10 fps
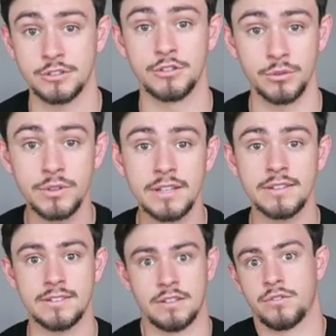to do
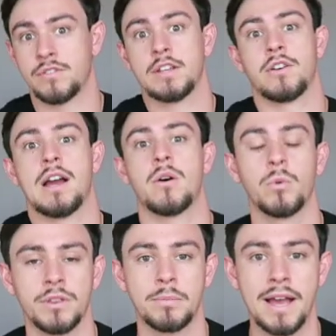this and to figure
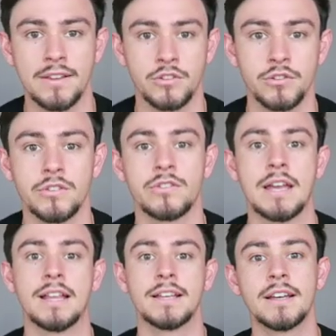out what the passage is
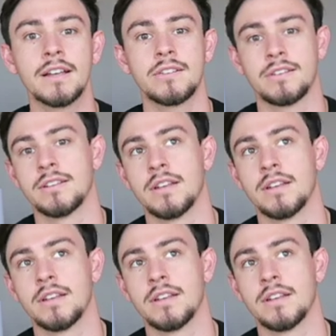telling us